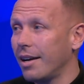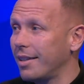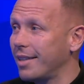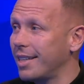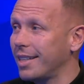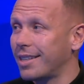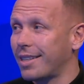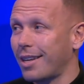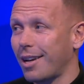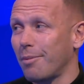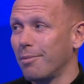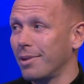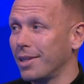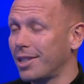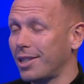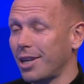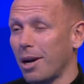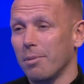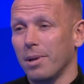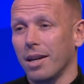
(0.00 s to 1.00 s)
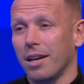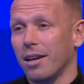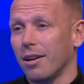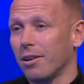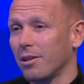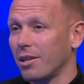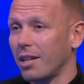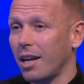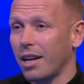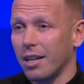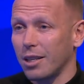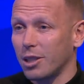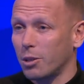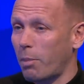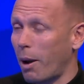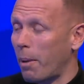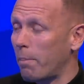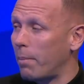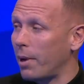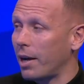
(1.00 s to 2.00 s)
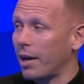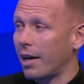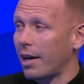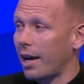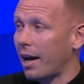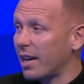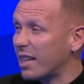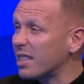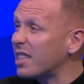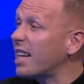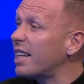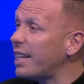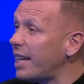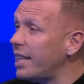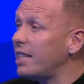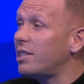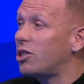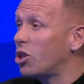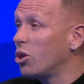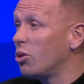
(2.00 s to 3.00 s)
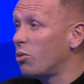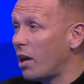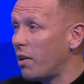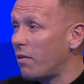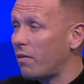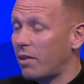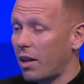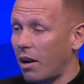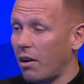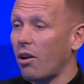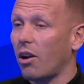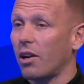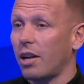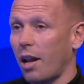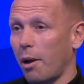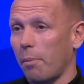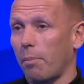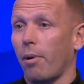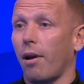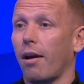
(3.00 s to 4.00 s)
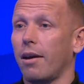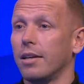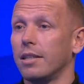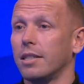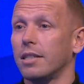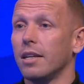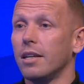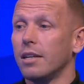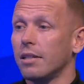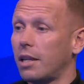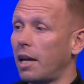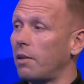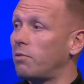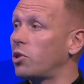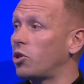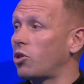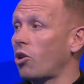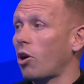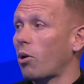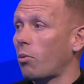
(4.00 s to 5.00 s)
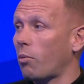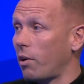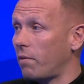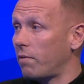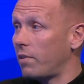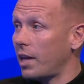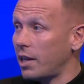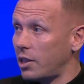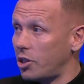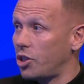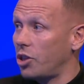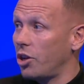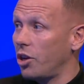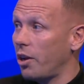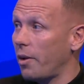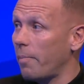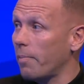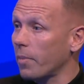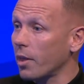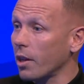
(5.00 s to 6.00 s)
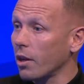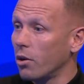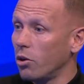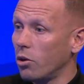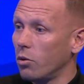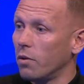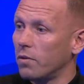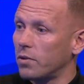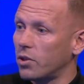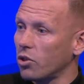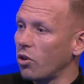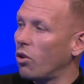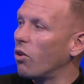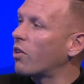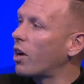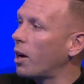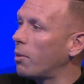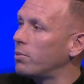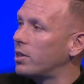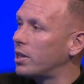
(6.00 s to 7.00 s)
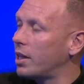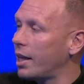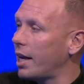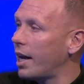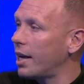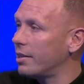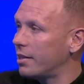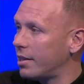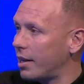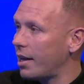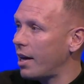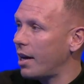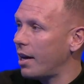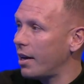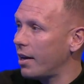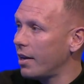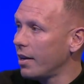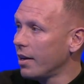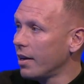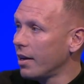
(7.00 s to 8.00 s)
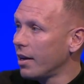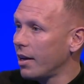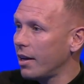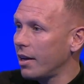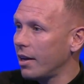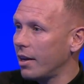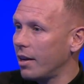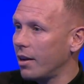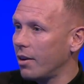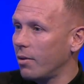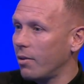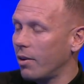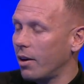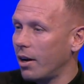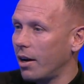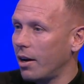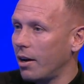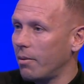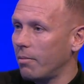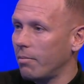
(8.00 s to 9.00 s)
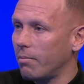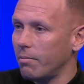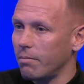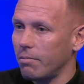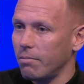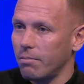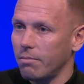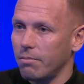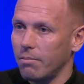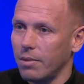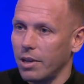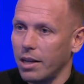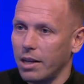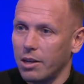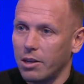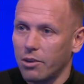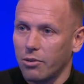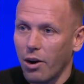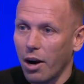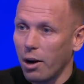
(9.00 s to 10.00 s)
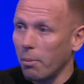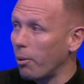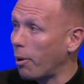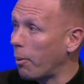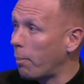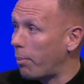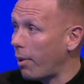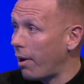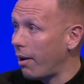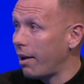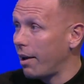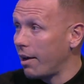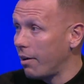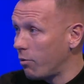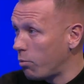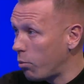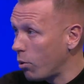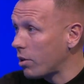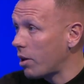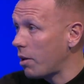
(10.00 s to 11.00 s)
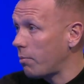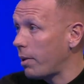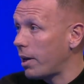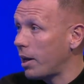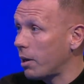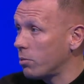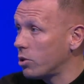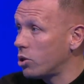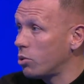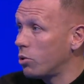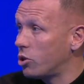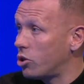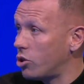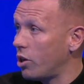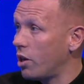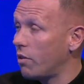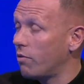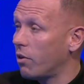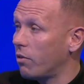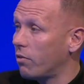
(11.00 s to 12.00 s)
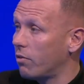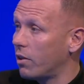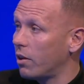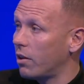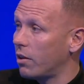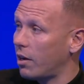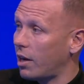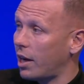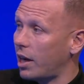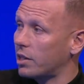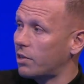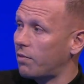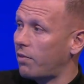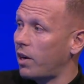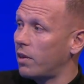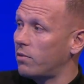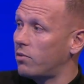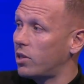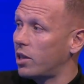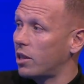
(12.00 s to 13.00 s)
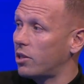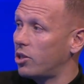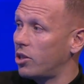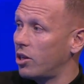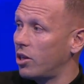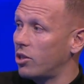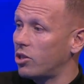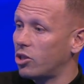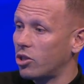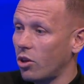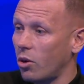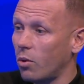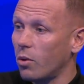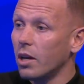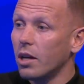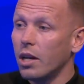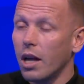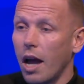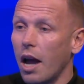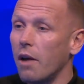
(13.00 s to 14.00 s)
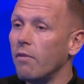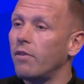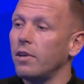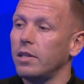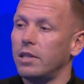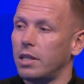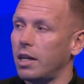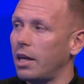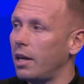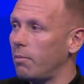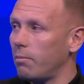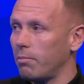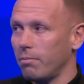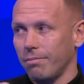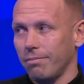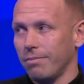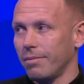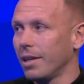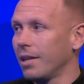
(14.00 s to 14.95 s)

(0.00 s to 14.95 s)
This come summer, they're gonna, they're gonna spend big again because they need to. They, a lot of their players they've stuck with this year, who have sort of come to the end of their, you know. Um, incredible ability of what they've been able to achieve over the last five, six years. So every team,